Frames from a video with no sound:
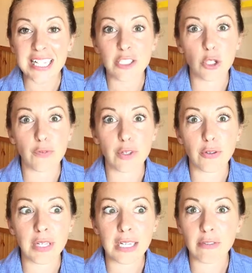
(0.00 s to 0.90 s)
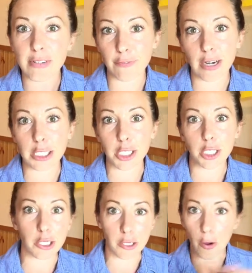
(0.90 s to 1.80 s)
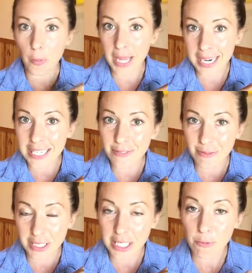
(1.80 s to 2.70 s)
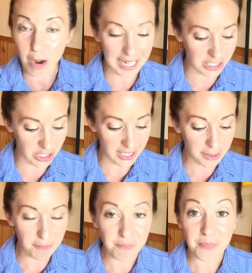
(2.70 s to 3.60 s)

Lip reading: So if you need a refresher, go back and re-watch it.